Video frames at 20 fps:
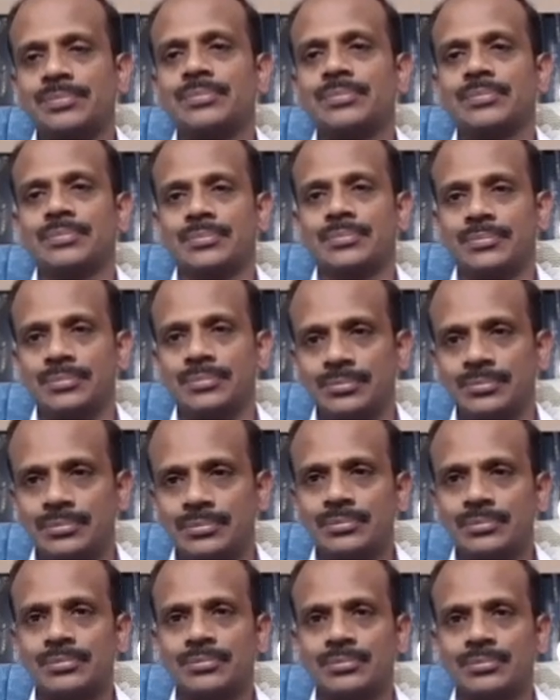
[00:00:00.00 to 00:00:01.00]

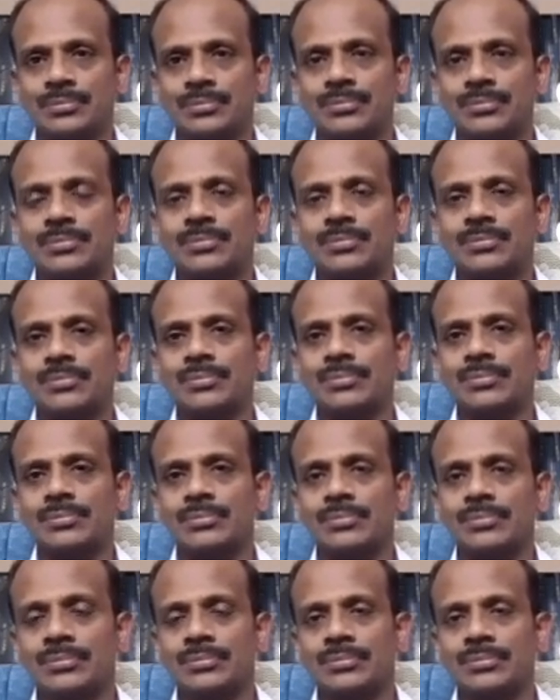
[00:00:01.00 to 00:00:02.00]

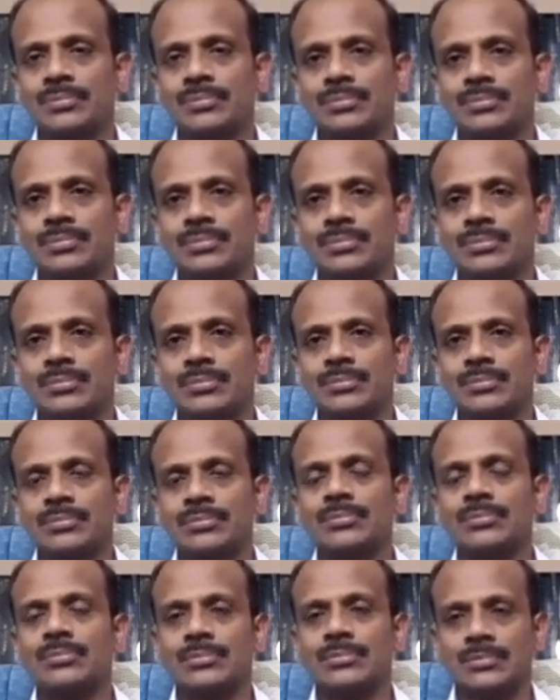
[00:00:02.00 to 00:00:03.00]

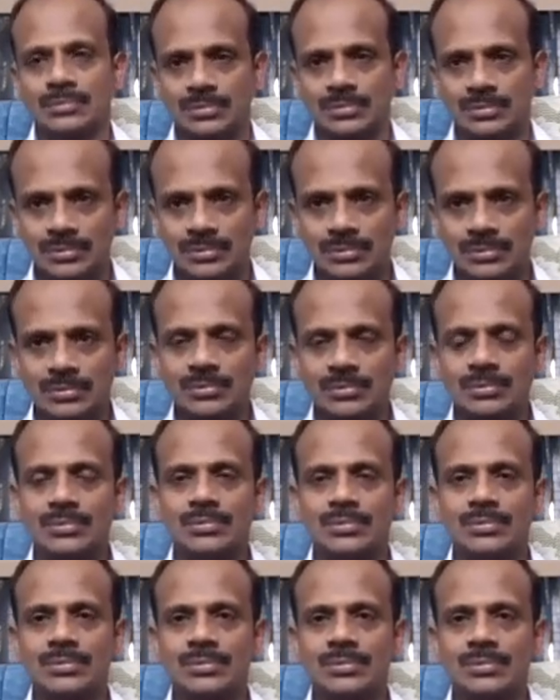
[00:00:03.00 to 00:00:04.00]

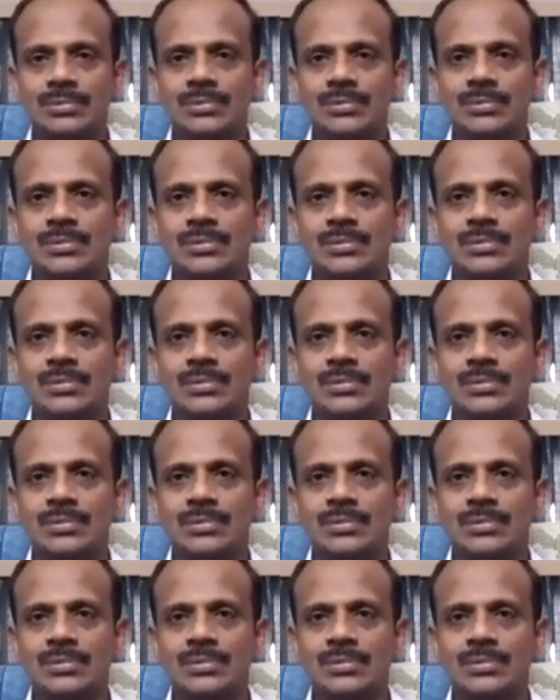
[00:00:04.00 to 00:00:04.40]
No words are spoken by the person on screen.